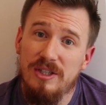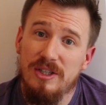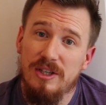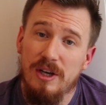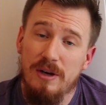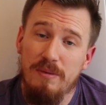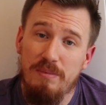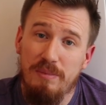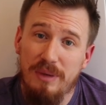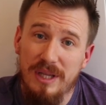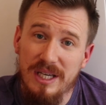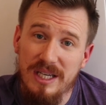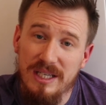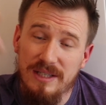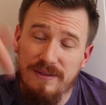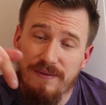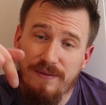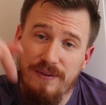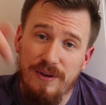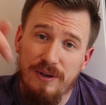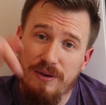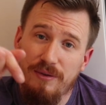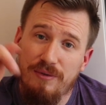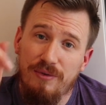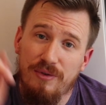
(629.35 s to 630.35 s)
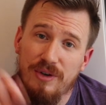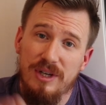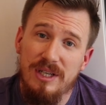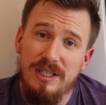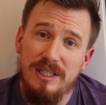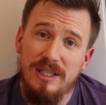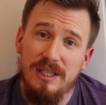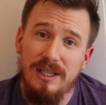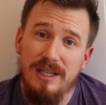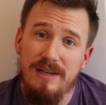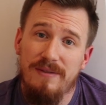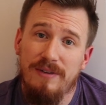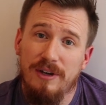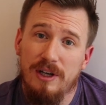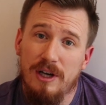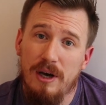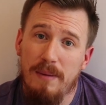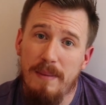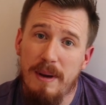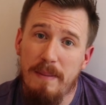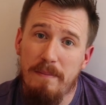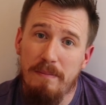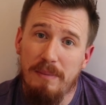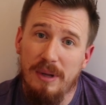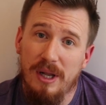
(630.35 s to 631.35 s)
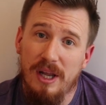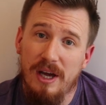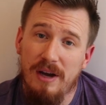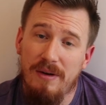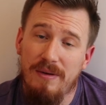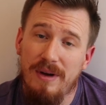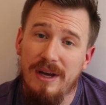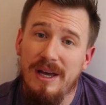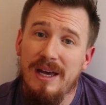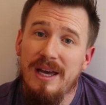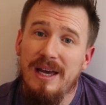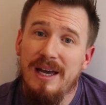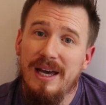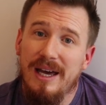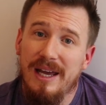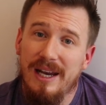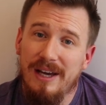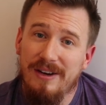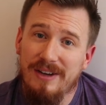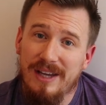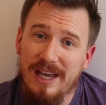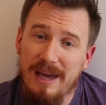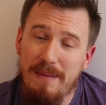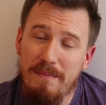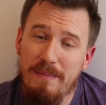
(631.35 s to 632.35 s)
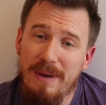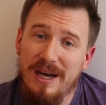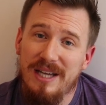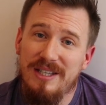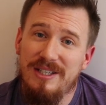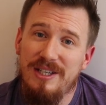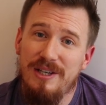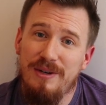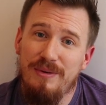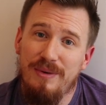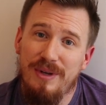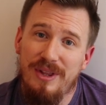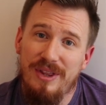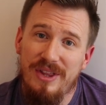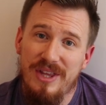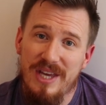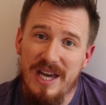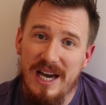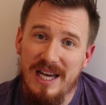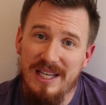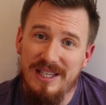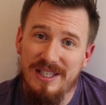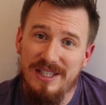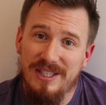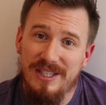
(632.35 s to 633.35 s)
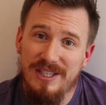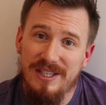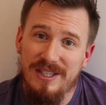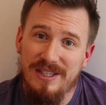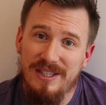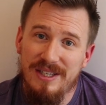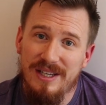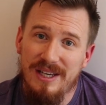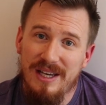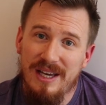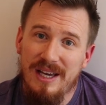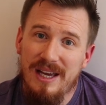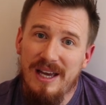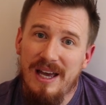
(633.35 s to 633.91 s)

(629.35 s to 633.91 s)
so please feel free to leave a comment below and I'll get back to you with the answers.